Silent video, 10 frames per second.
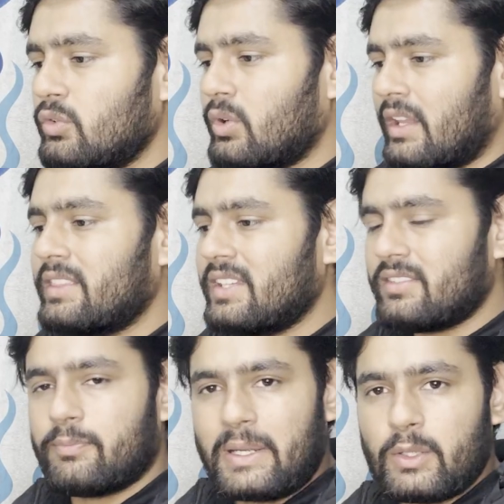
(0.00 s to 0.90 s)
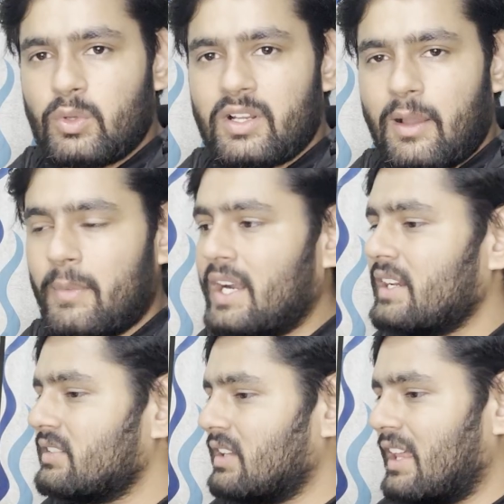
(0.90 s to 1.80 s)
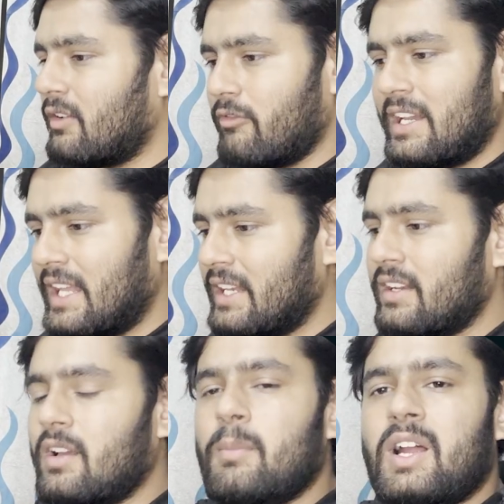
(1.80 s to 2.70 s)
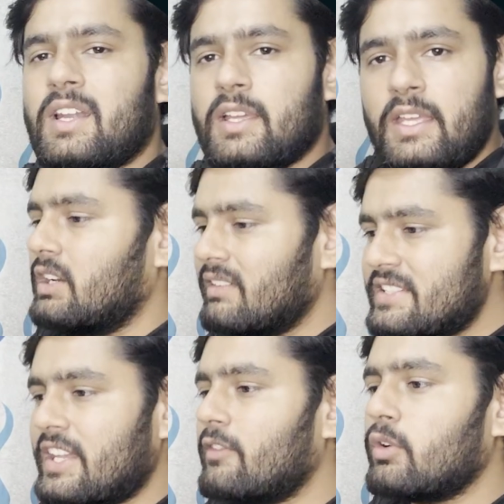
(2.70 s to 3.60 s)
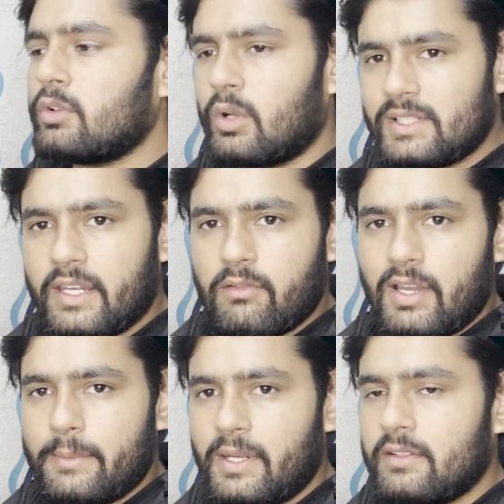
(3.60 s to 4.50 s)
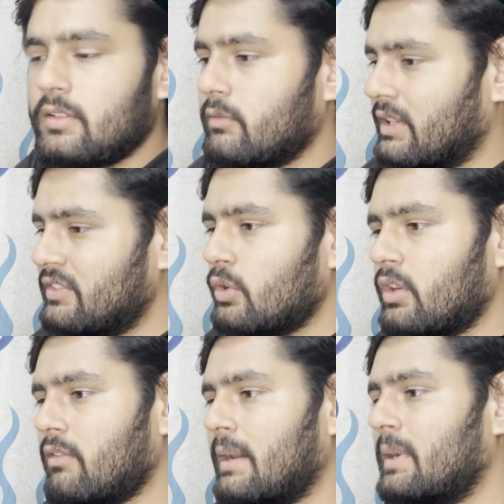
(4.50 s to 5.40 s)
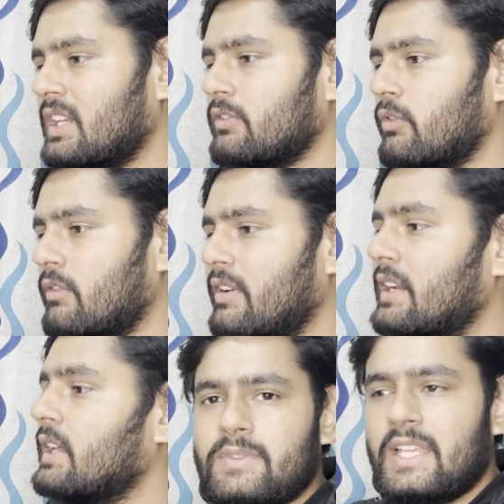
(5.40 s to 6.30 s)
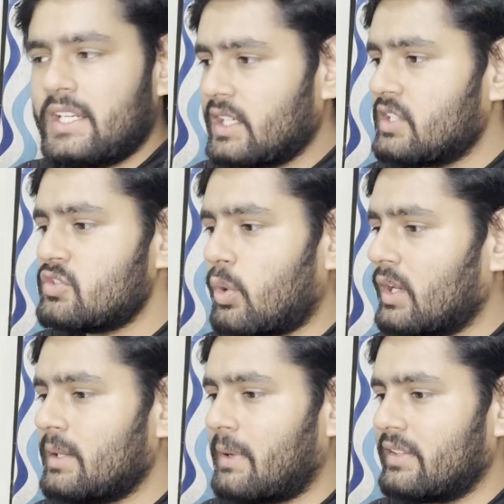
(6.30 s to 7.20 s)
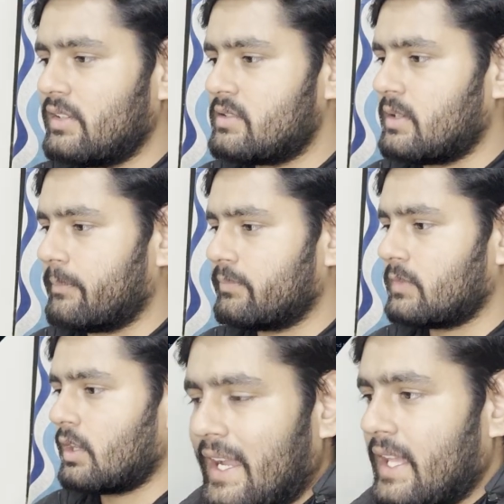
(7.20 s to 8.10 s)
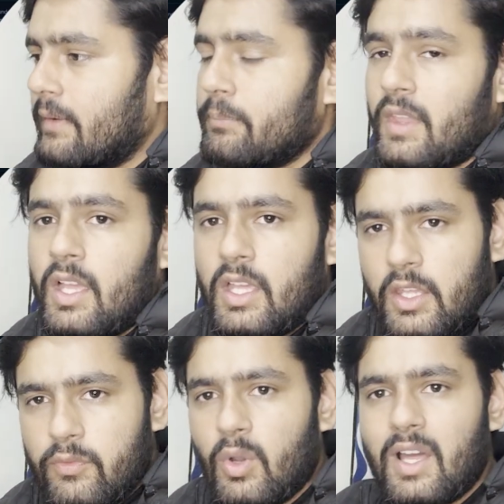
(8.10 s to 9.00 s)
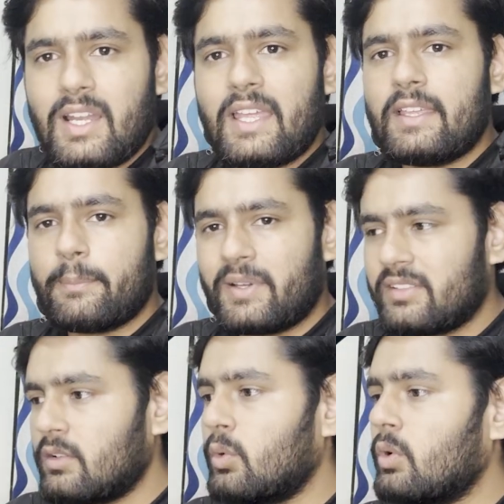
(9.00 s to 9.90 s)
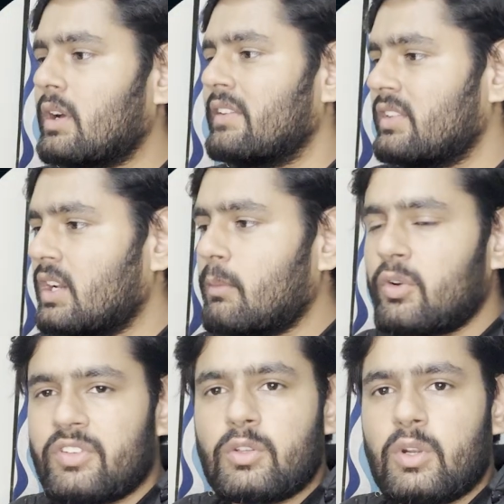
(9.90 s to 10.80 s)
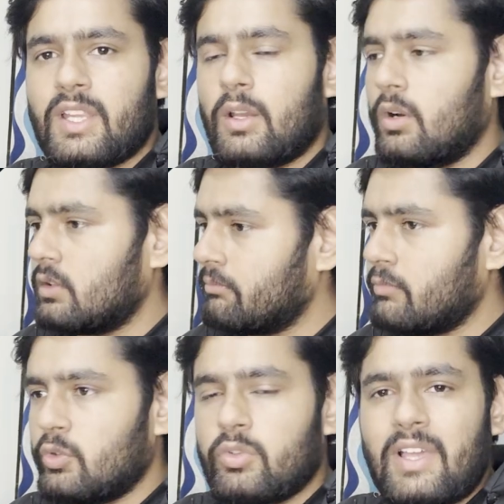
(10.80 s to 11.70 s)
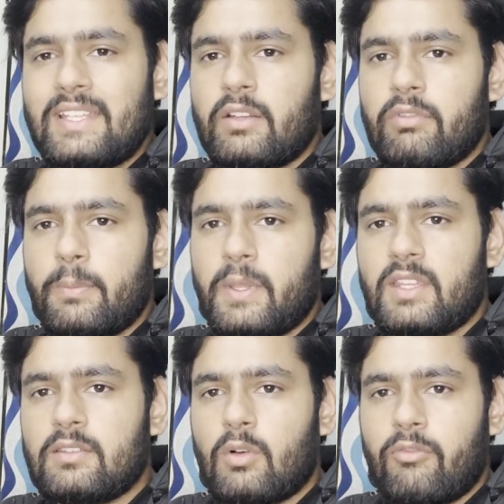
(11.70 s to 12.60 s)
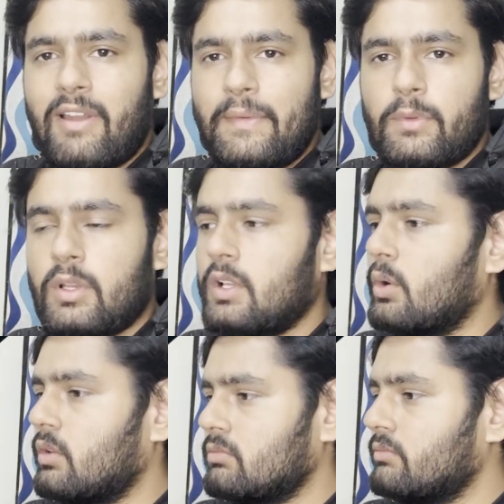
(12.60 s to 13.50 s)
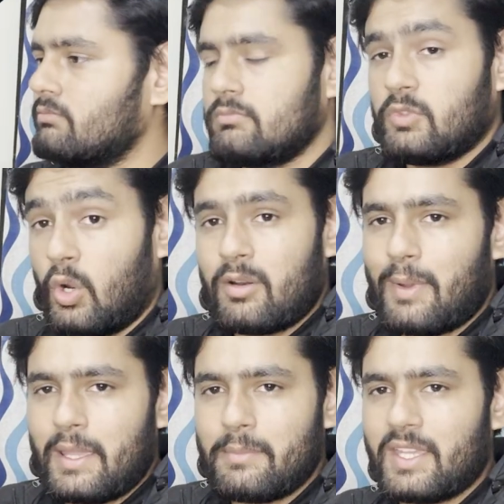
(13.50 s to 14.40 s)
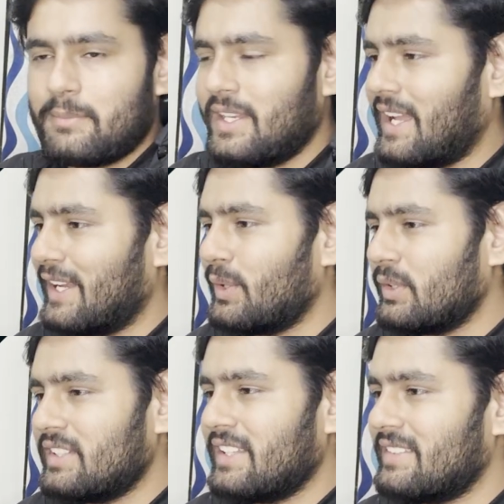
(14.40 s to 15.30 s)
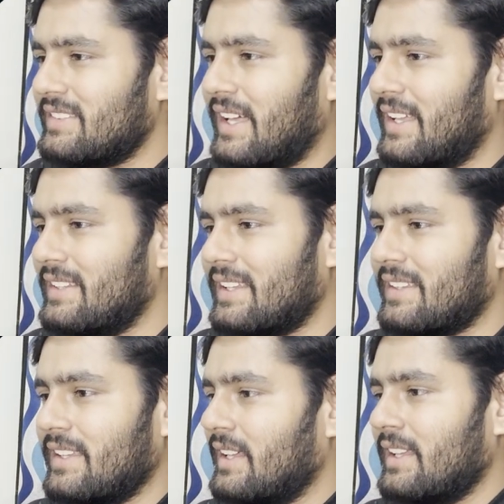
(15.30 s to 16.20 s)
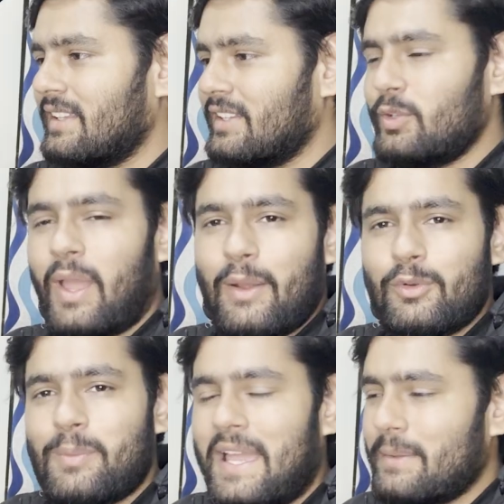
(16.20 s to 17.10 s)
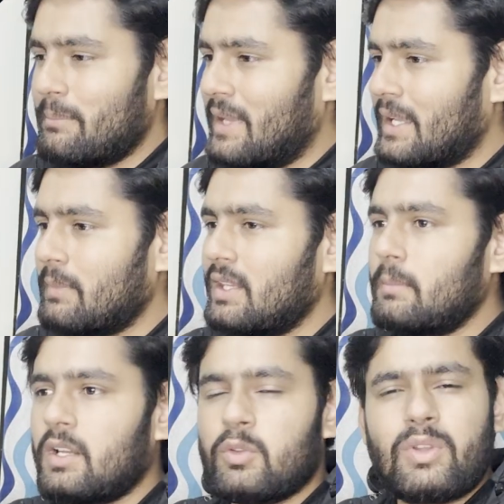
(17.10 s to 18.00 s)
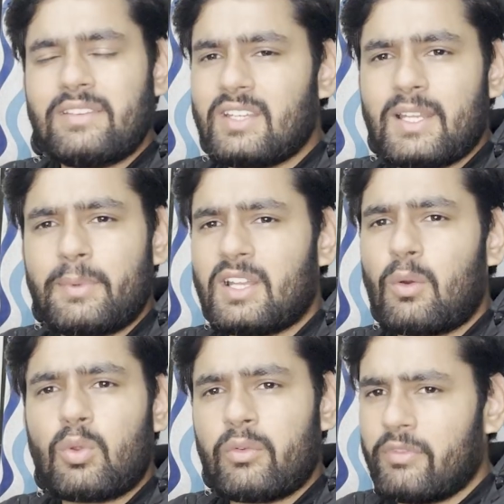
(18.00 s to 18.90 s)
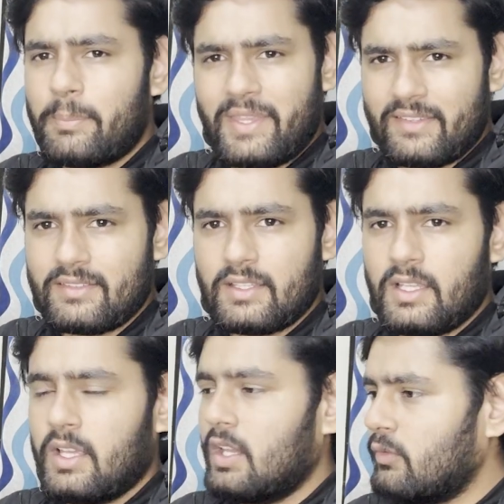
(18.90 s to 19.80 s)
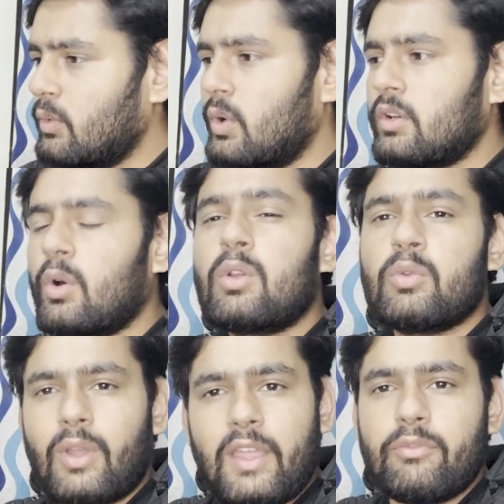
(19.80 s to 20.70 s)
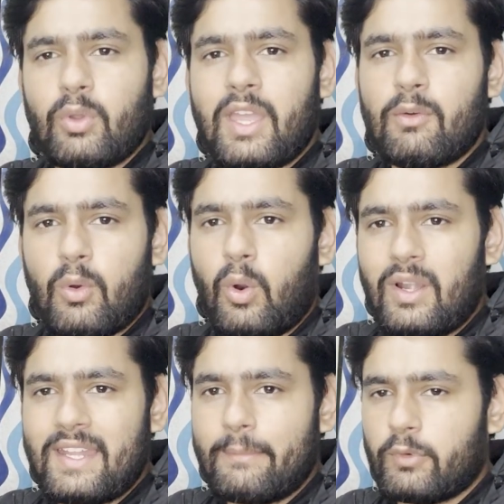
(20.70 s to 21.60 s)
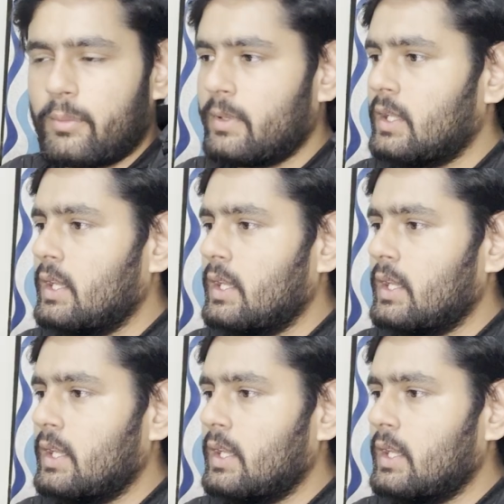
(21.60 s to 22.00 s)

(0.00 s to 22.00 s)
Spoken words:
you run this particular command, it's a like a one-liner command. It will check for all the requirements. Once your requirement is fulfilled, then it install in my system. Again, if you are like a person who concerned about security a lot, use either VPS or $5, or don't buy Mac Mini. I don't think that like you have to buy Mac Mini, but you can set up it out on VPS if you want, or you if you have old laptop.